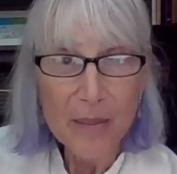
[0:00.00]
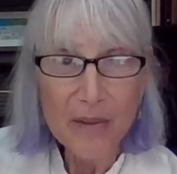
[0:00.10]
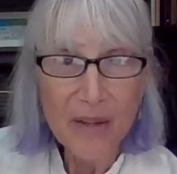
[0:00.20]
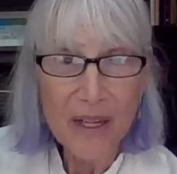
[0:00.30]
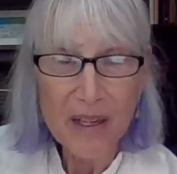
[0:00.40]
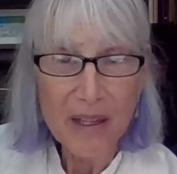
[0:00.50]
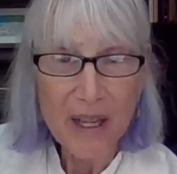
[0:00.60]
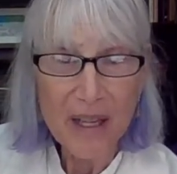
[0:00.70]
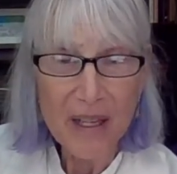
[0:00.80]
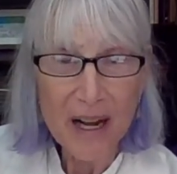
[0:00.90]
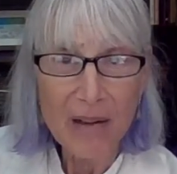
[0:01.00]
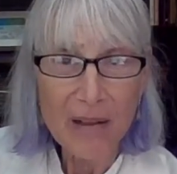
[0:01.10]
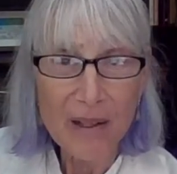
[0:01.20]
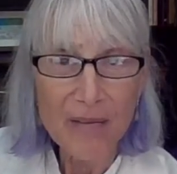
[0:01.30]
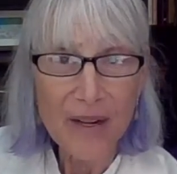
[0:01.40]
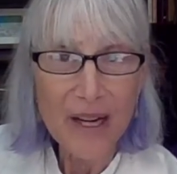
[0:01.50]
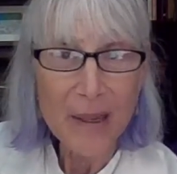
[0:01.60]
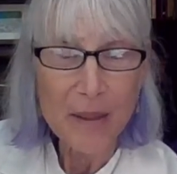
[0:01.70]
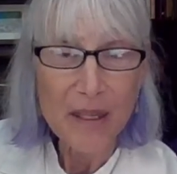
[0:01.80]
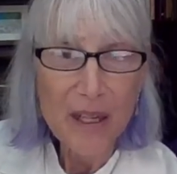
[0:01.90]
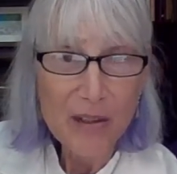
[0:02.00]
you got an alkaline environment.